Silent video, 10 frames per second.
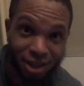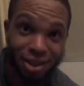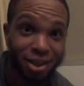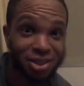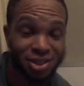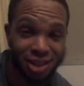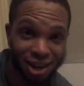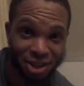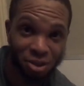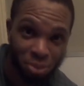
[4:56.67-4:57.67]
there's a
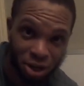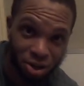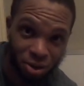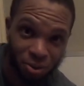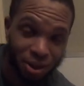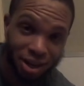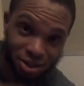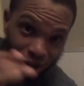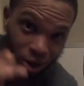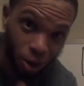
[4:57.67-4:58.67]
section of the menu that
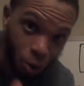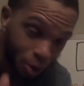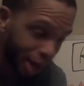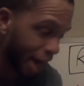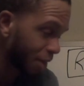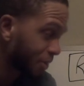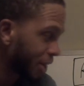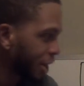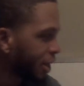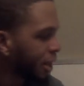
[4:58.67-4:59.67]
is low calorie.